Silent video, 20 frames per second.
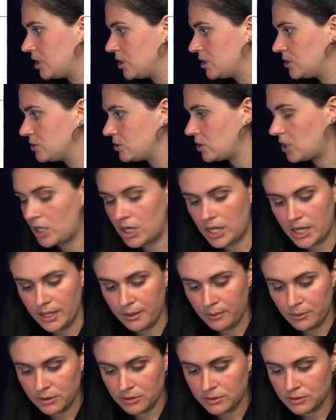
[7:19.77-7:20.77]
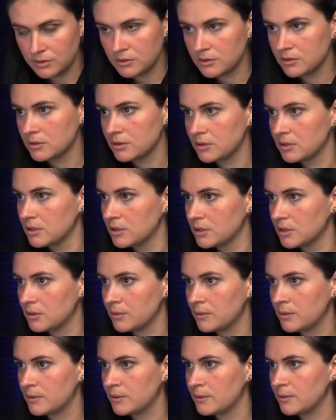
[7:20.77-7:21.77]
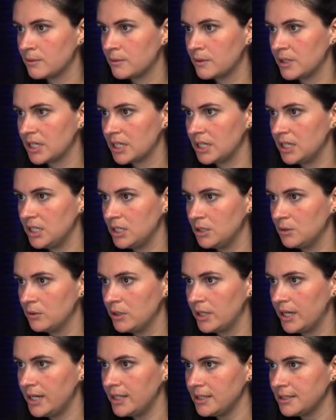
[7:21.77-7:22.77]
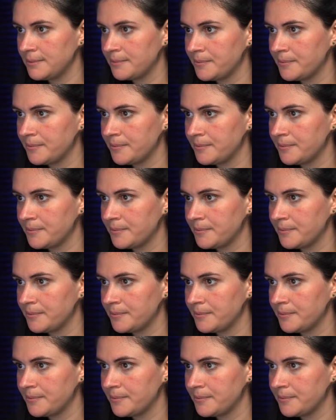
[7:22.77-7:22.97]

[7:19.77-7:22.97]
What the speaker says: So I will quickly do that.